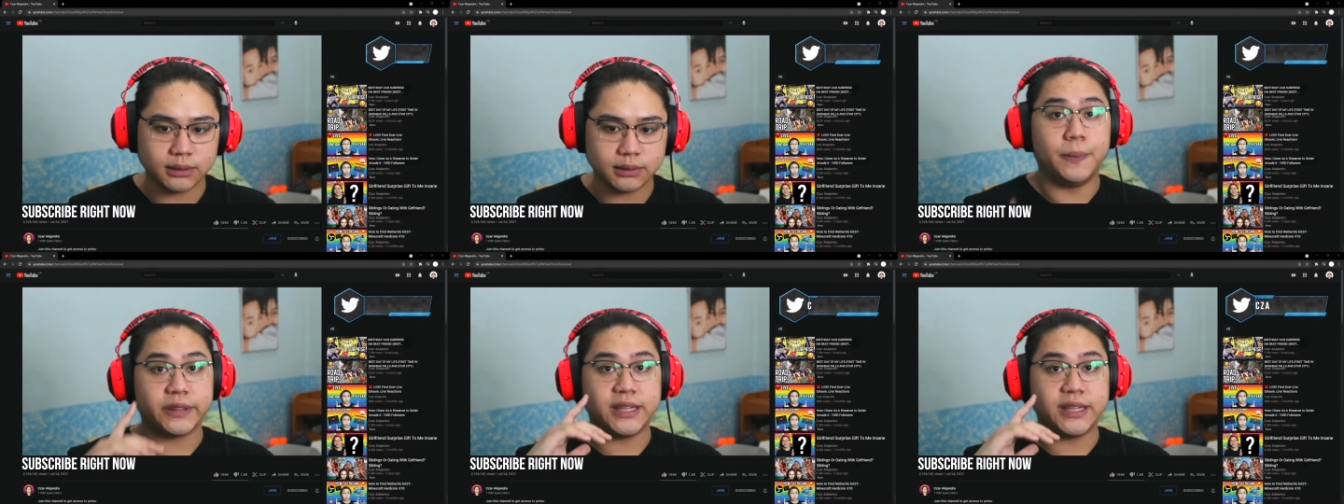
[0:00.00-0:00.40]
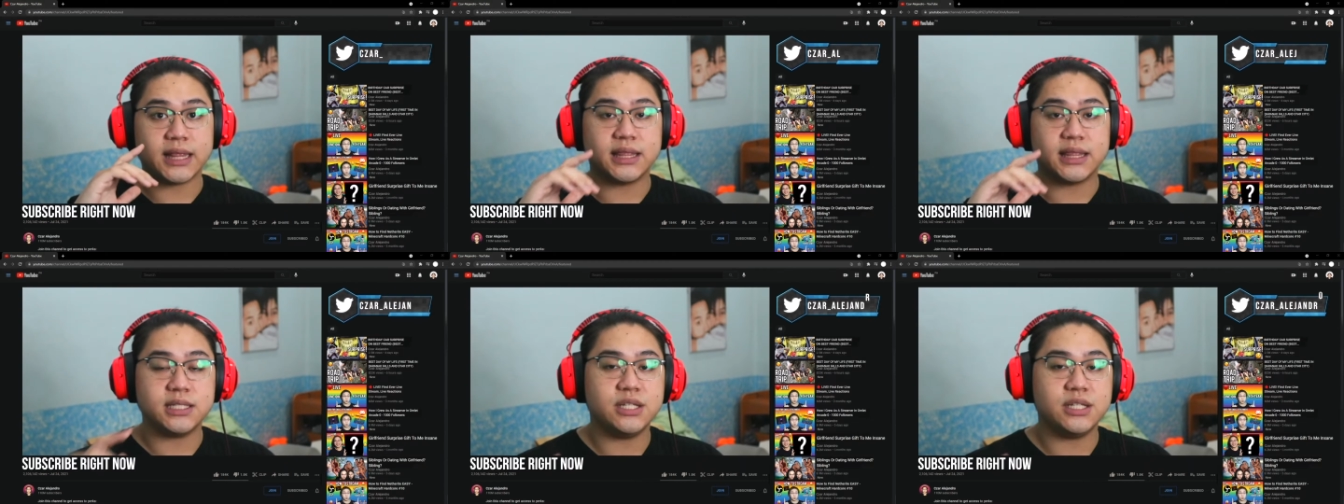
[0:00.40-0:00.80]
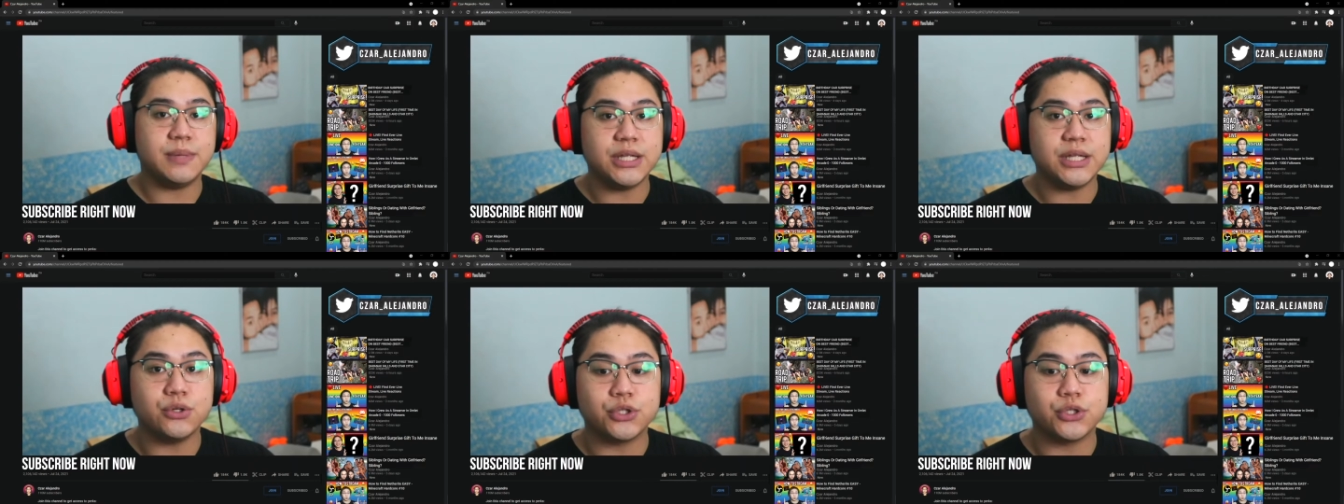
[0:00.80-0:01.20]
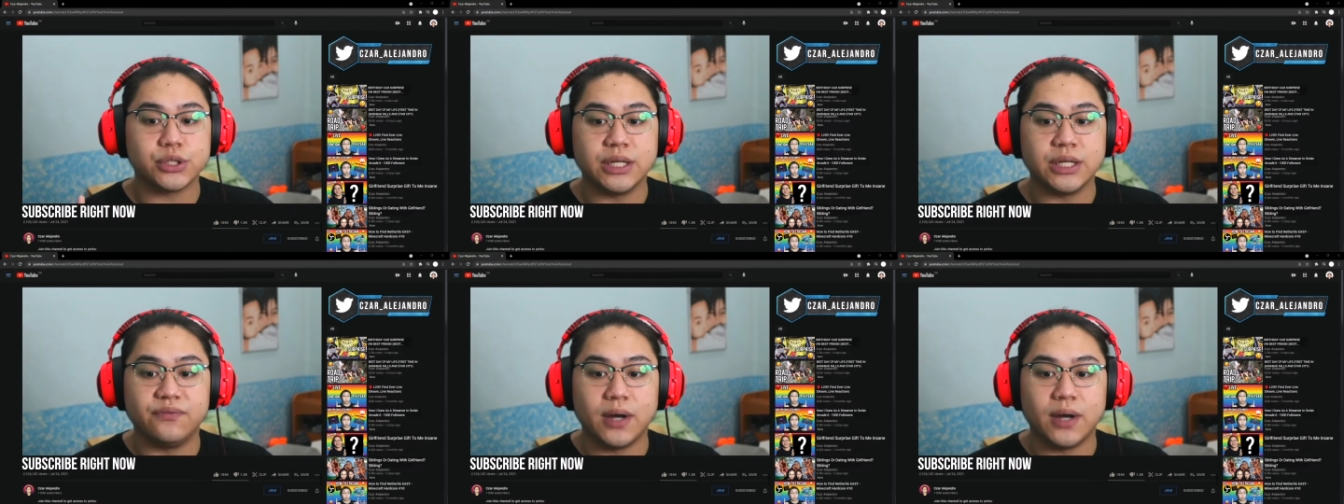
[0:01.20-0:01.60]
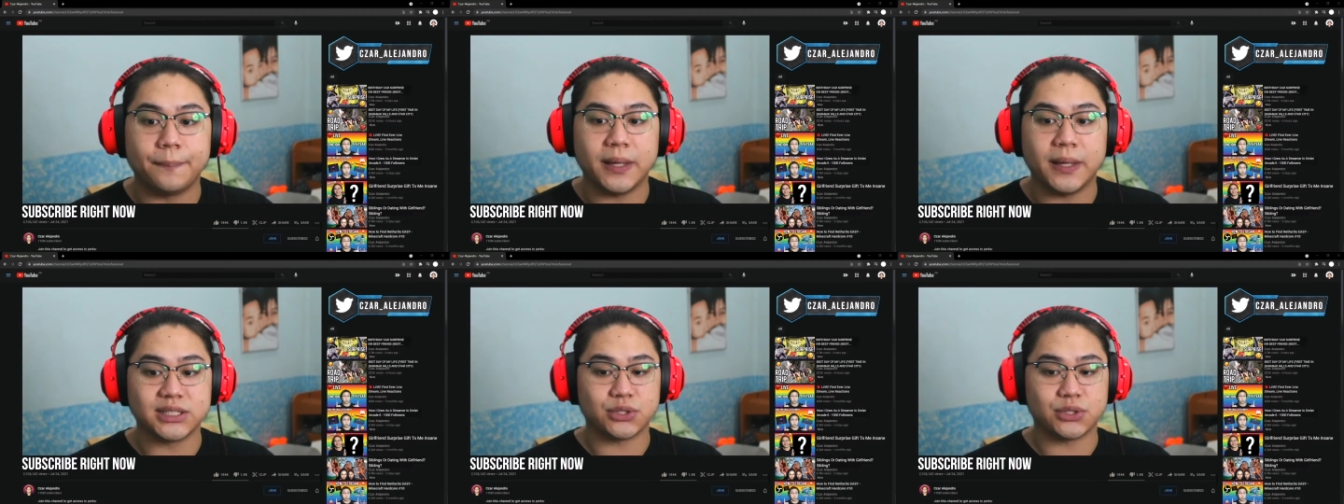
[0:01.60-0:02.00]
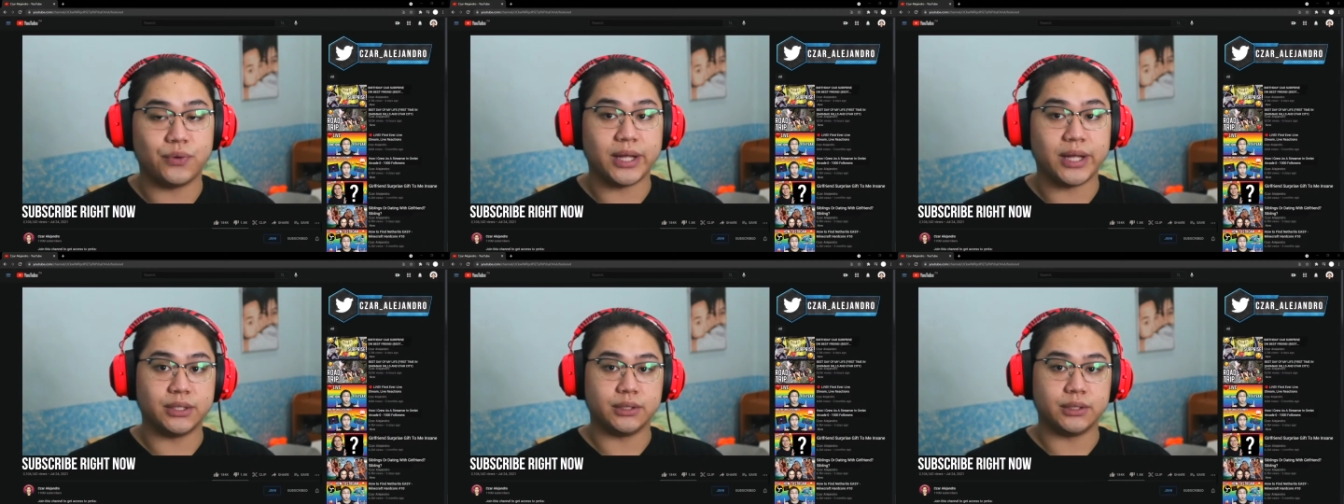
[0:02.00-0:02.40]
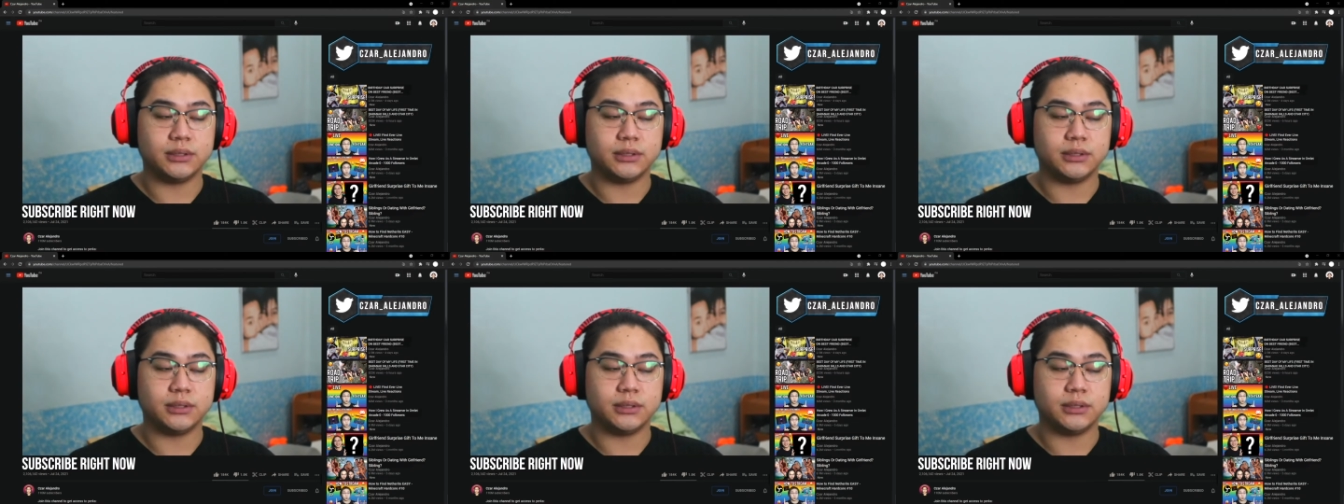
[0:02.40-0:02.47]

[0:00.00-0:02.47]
But that doesn't mean you should give up and surrender